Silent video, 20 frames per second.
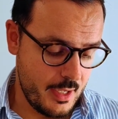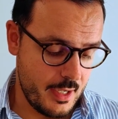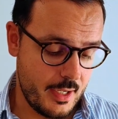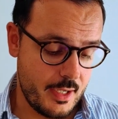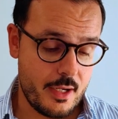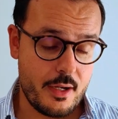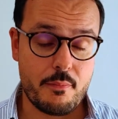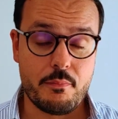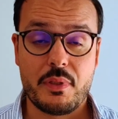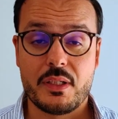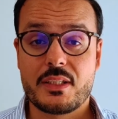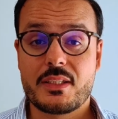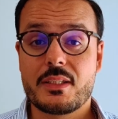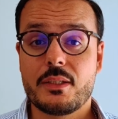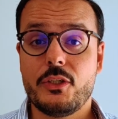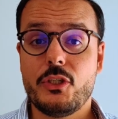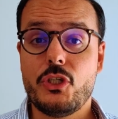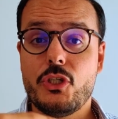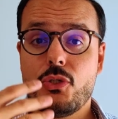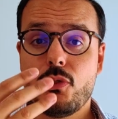But
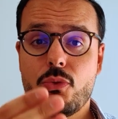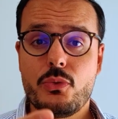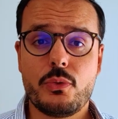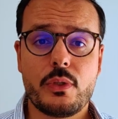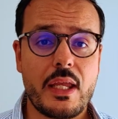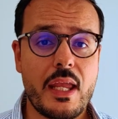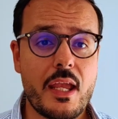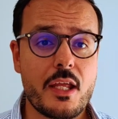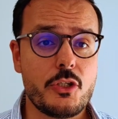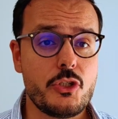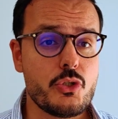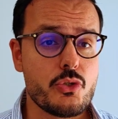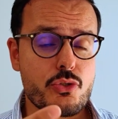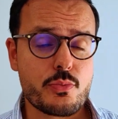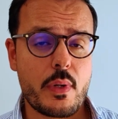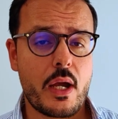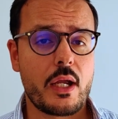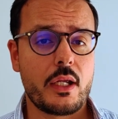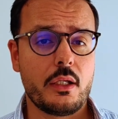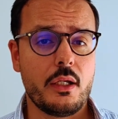you can use
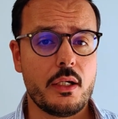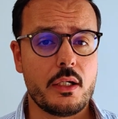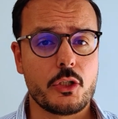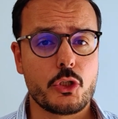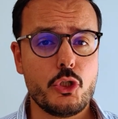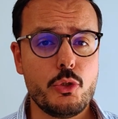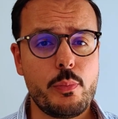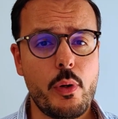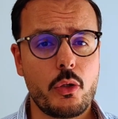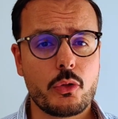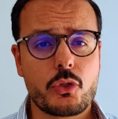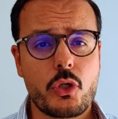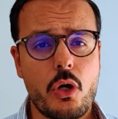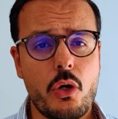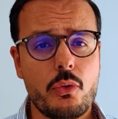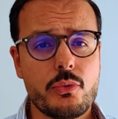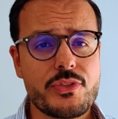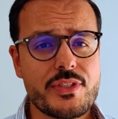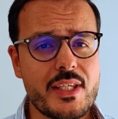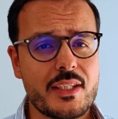my coupon
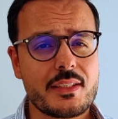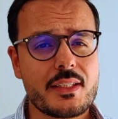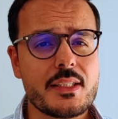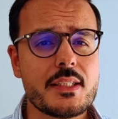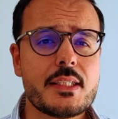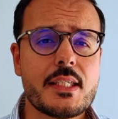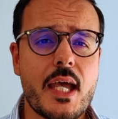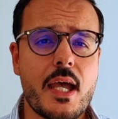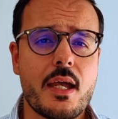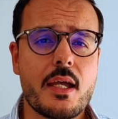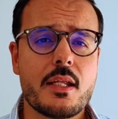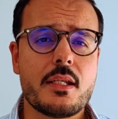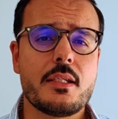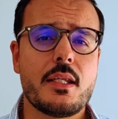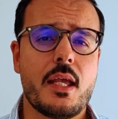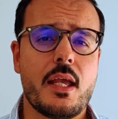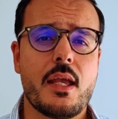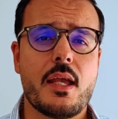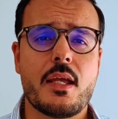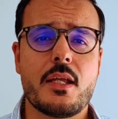code
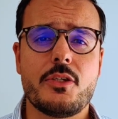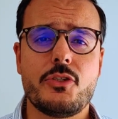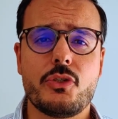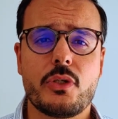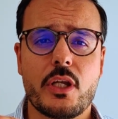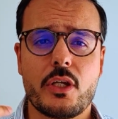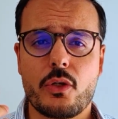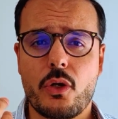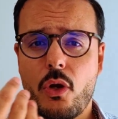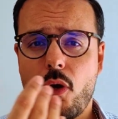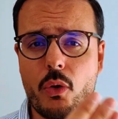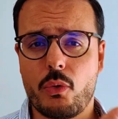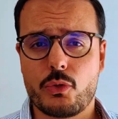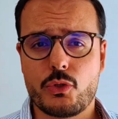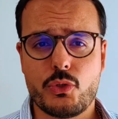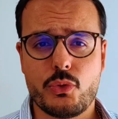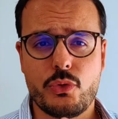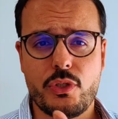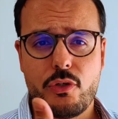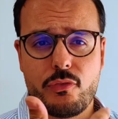SENTEN10, and you can go
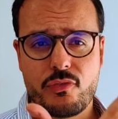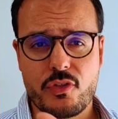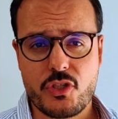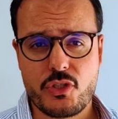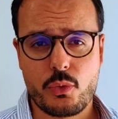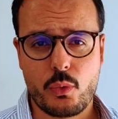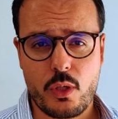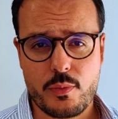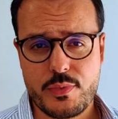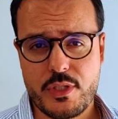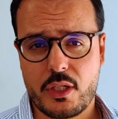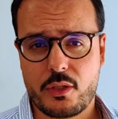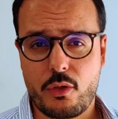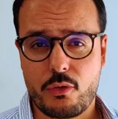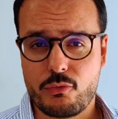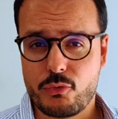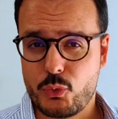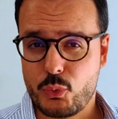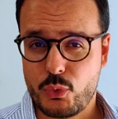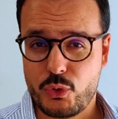to the official website
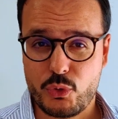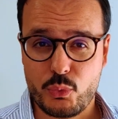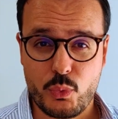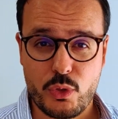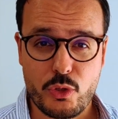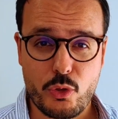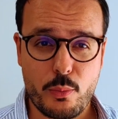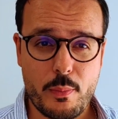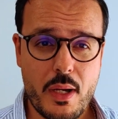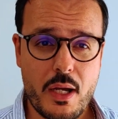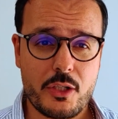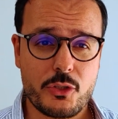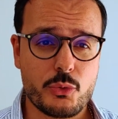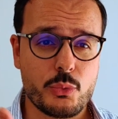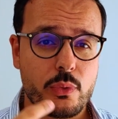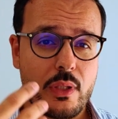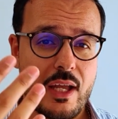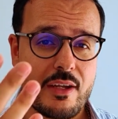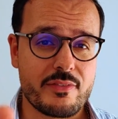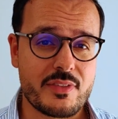of Nuir Nomade. You
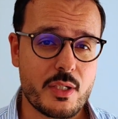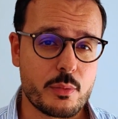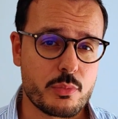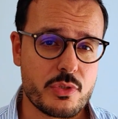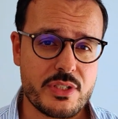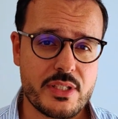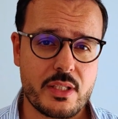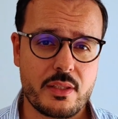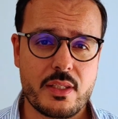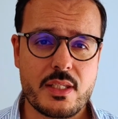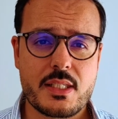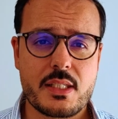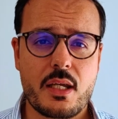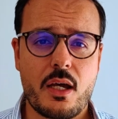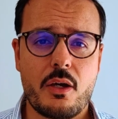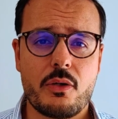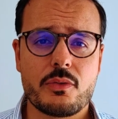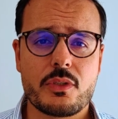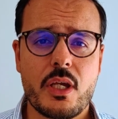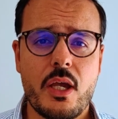will have 10%
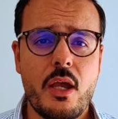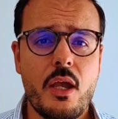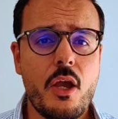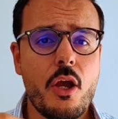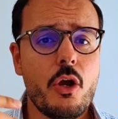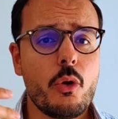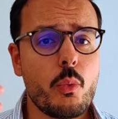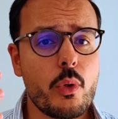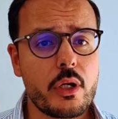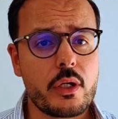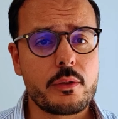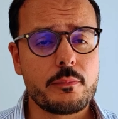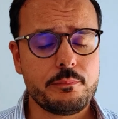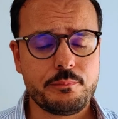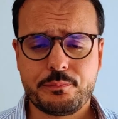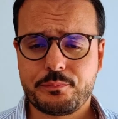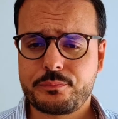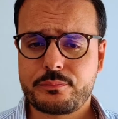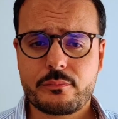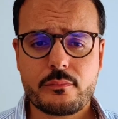discount, where
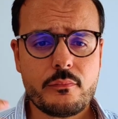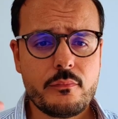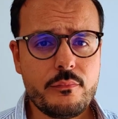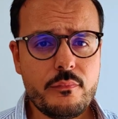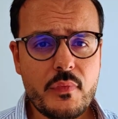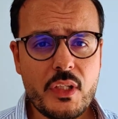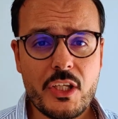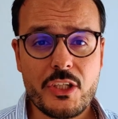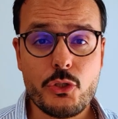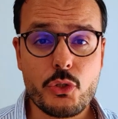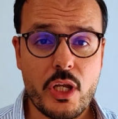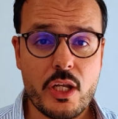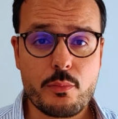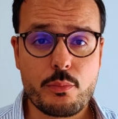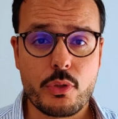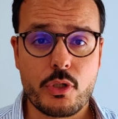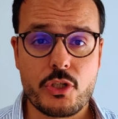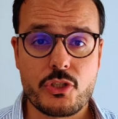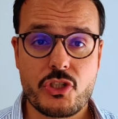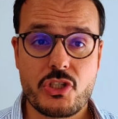you can
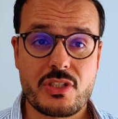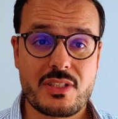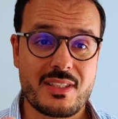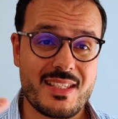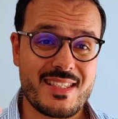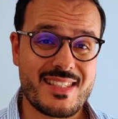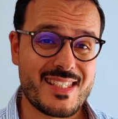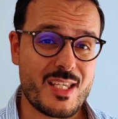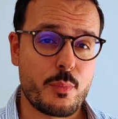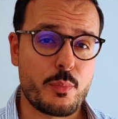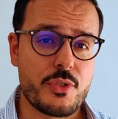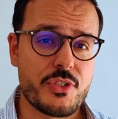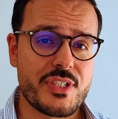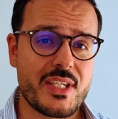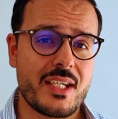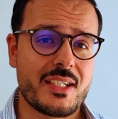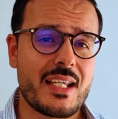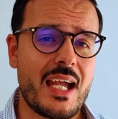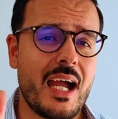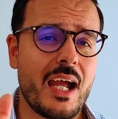purchase the sample
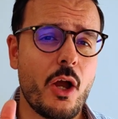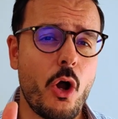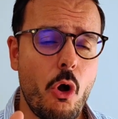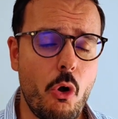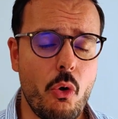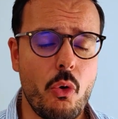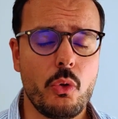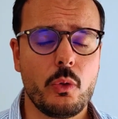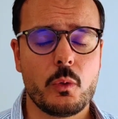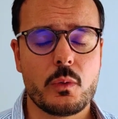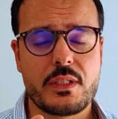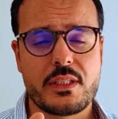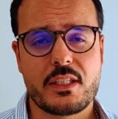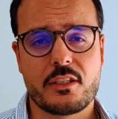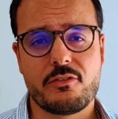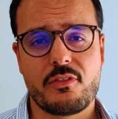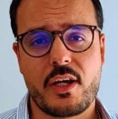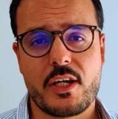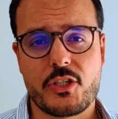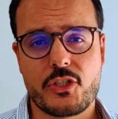set. I always
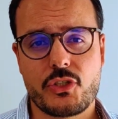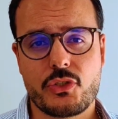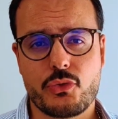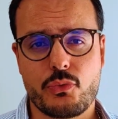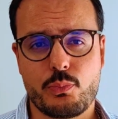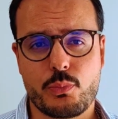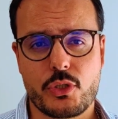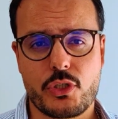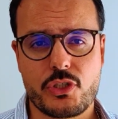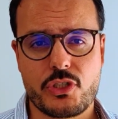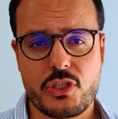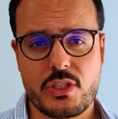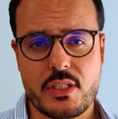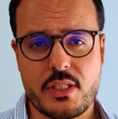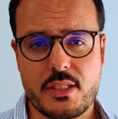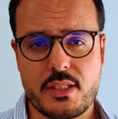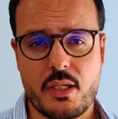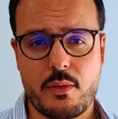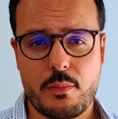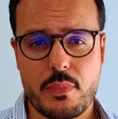advise to
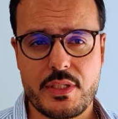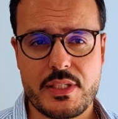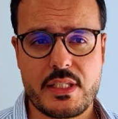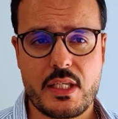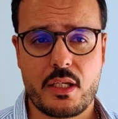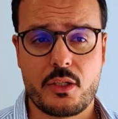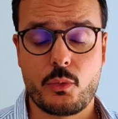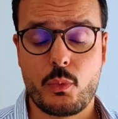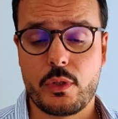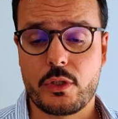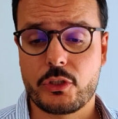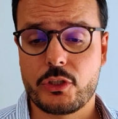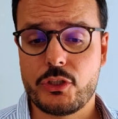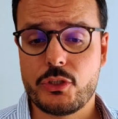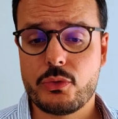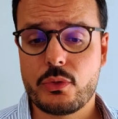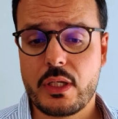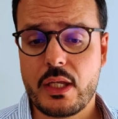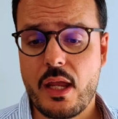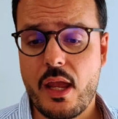purchase a sample set where
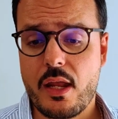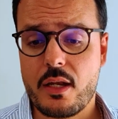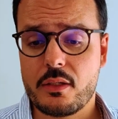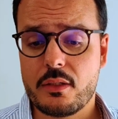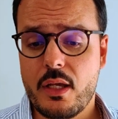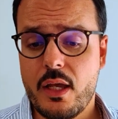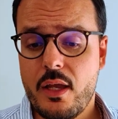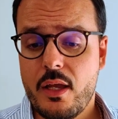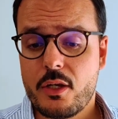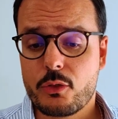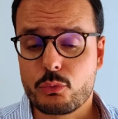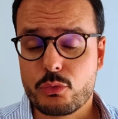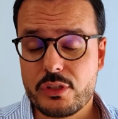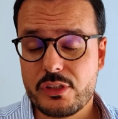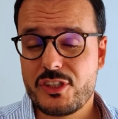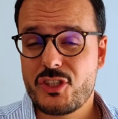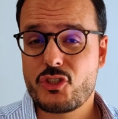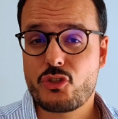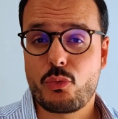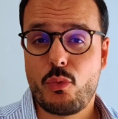you can
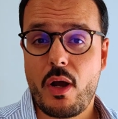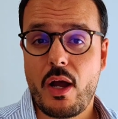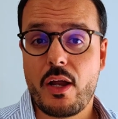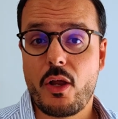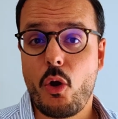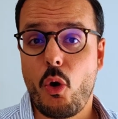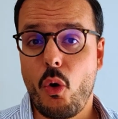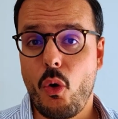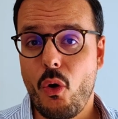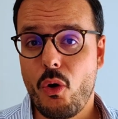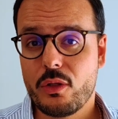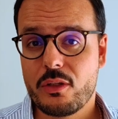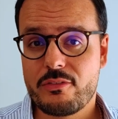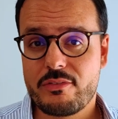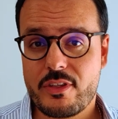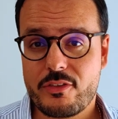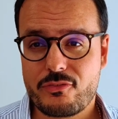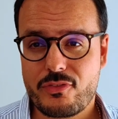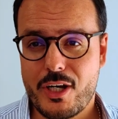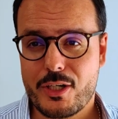really try all
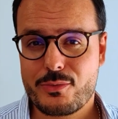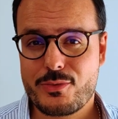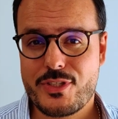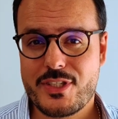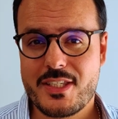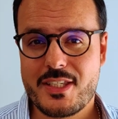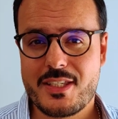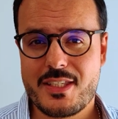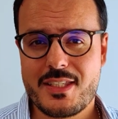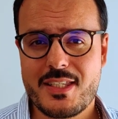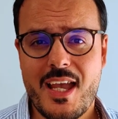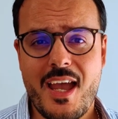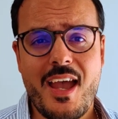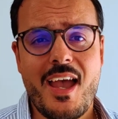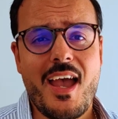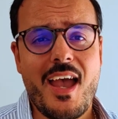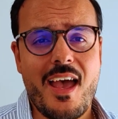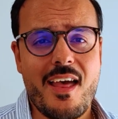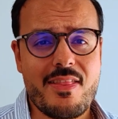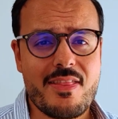of the fragrances,
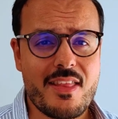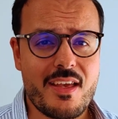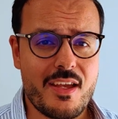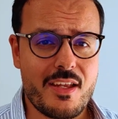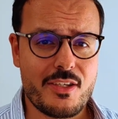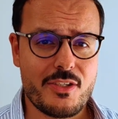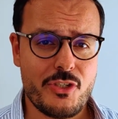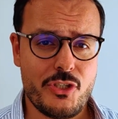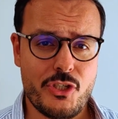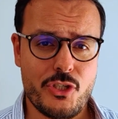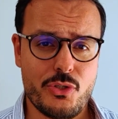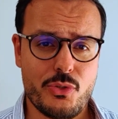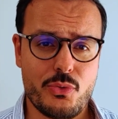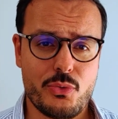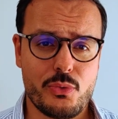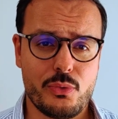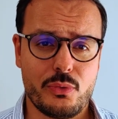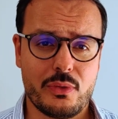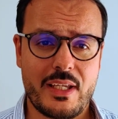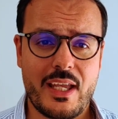and then you
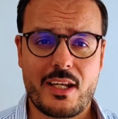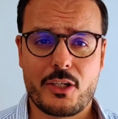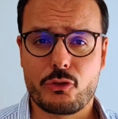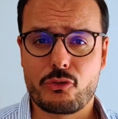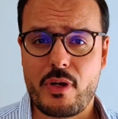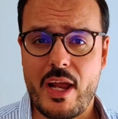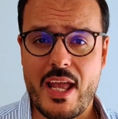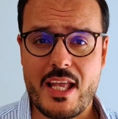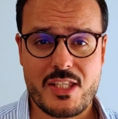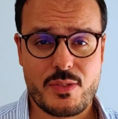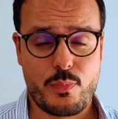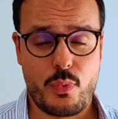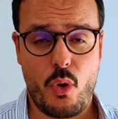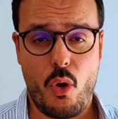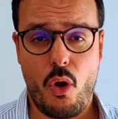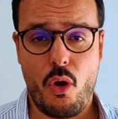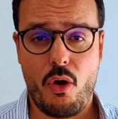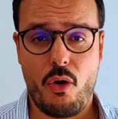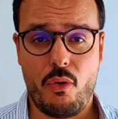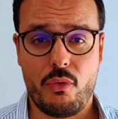will get a grasp
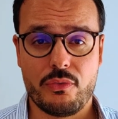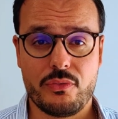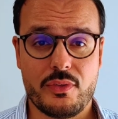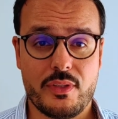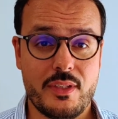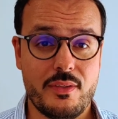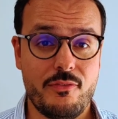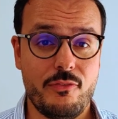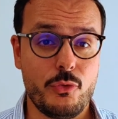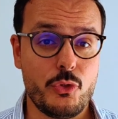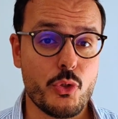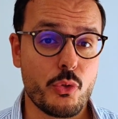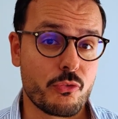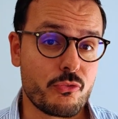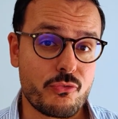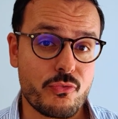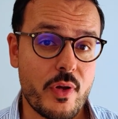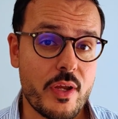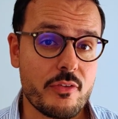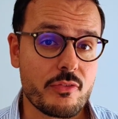on your
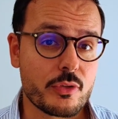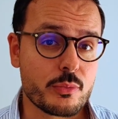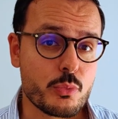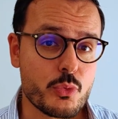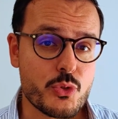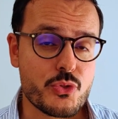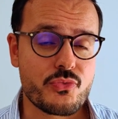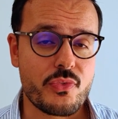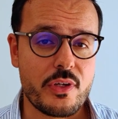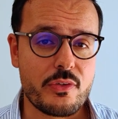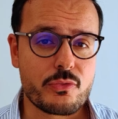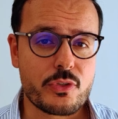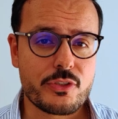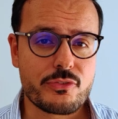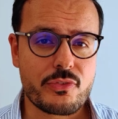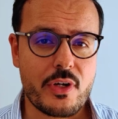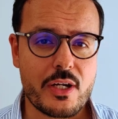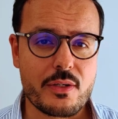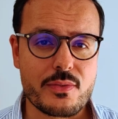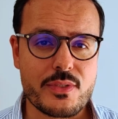most
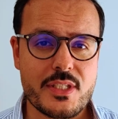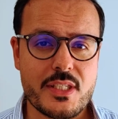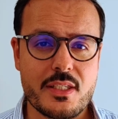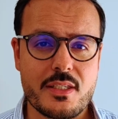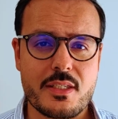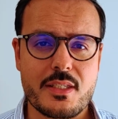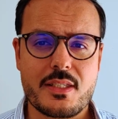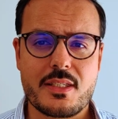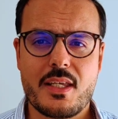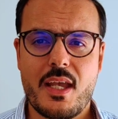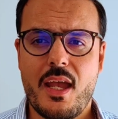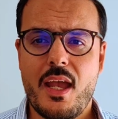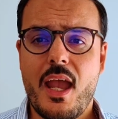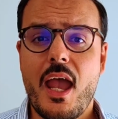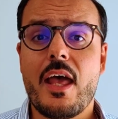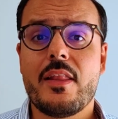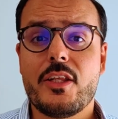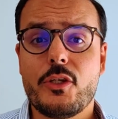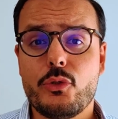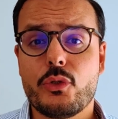favorite fragrances,
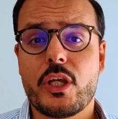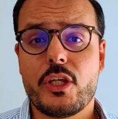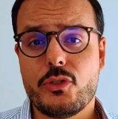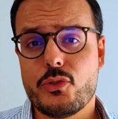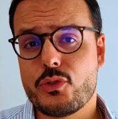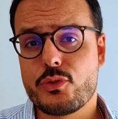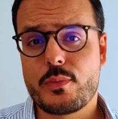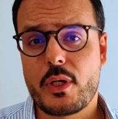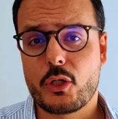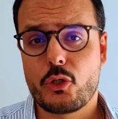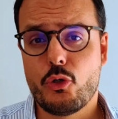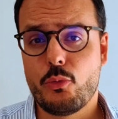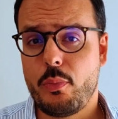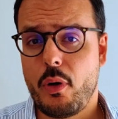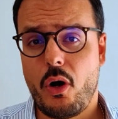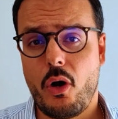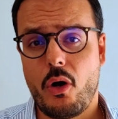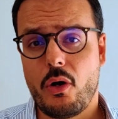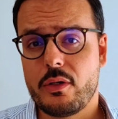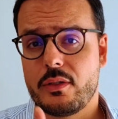and then you can use my
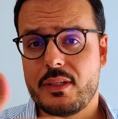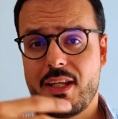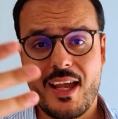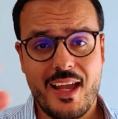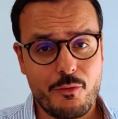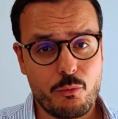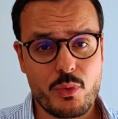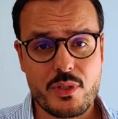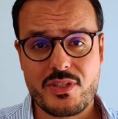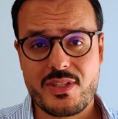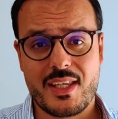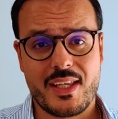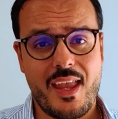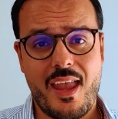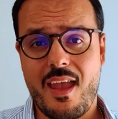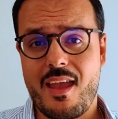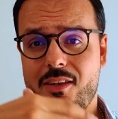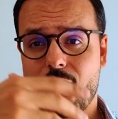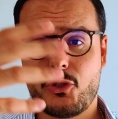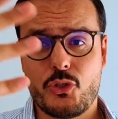coupon once
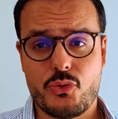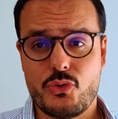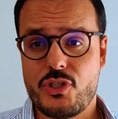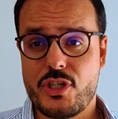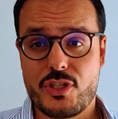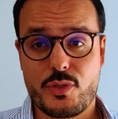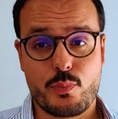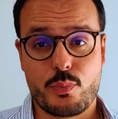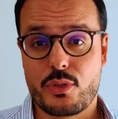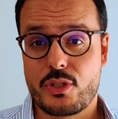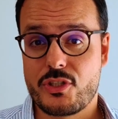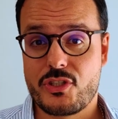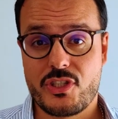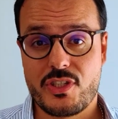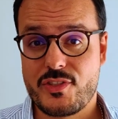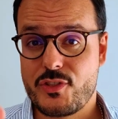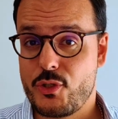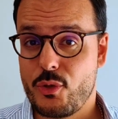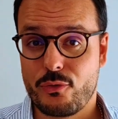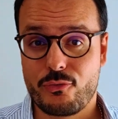again to just
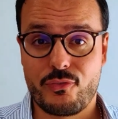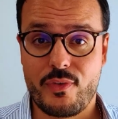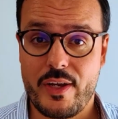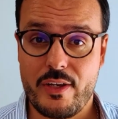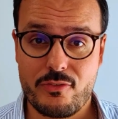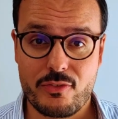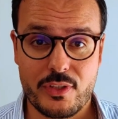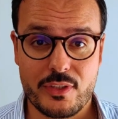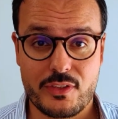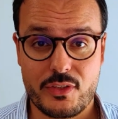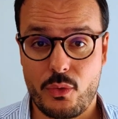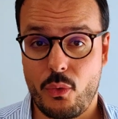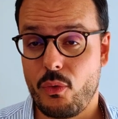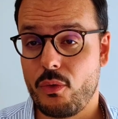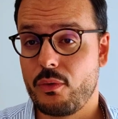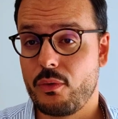purchase your favorite